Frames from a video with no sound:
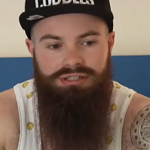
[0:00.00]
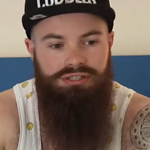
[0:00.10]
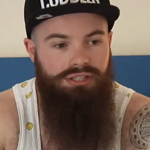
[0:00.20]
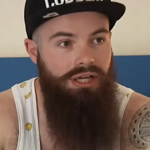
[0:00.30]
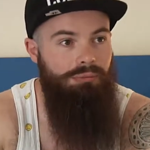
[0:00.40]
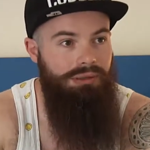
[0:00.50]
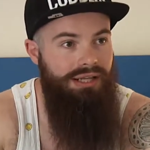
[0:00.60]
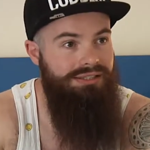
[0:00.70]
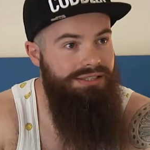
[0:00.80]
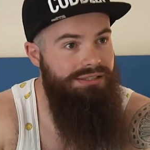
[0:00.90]
to certain
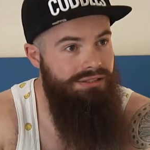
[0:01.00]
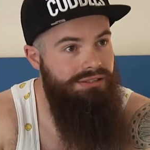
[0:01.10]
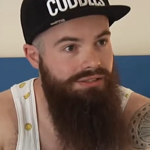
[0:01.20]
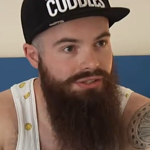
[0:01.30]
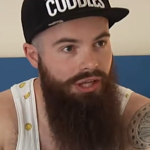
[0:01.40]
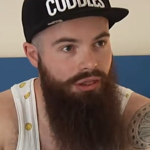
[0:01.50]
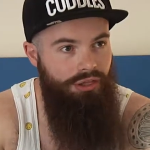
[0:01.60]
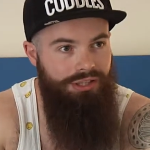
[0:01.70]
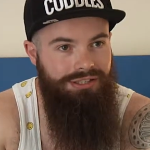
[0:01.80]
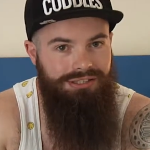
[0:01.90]
places and to certain
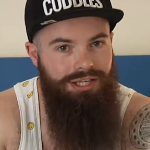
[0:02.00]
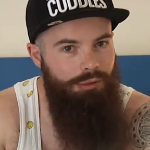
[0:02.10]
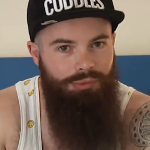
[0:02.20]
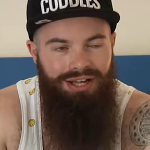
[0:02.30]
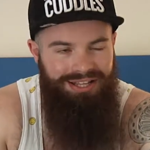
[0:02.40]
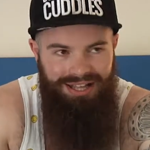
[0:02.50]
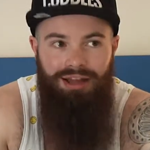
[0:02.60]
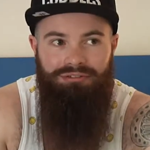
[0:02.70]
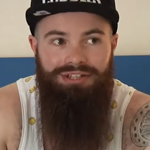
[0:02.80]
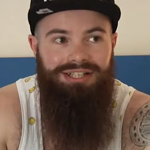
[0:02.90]
things, but
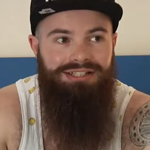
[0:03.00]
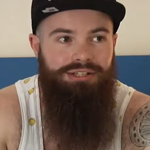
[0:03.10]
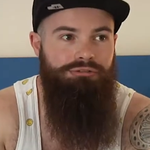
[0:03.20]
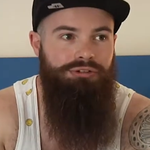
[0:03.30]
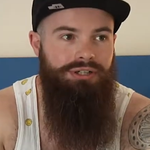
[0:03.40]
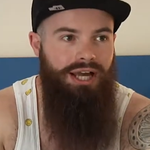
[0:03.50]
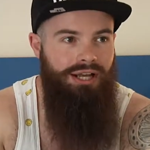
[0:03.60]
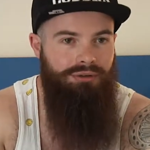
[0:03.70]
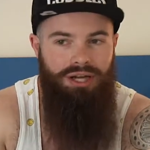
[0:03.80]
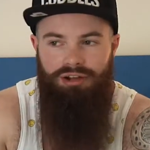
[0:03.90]
everything is different.
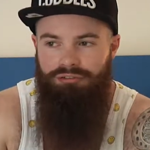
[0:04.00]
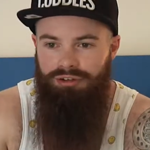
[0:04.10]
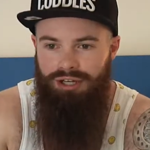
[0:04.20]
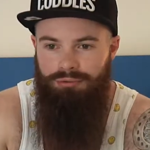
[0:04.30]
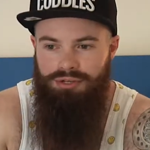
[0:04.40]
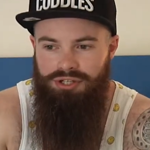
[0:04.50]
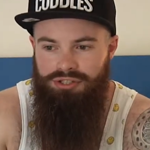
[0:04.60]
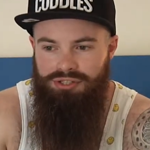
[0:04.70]
And I feel like we should